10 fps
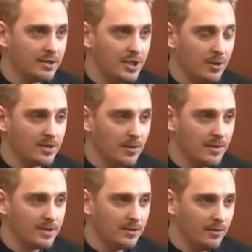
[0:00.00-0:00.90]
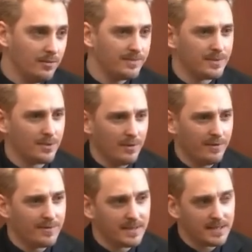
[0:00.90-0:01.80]
she was going to sort
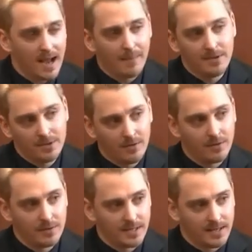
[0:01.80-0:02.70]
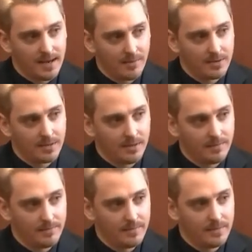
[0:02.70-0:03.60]
of stop and turn towards the camera
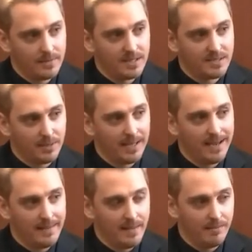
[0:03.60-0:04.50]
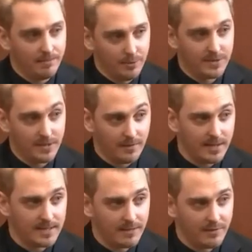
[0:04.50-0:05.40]
to display the bruise on the
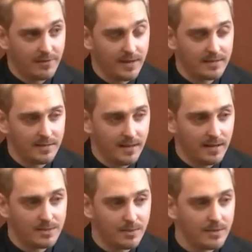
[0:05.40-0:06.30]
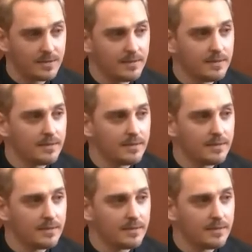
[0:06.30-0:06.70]
right side of her face, the alleged bruise.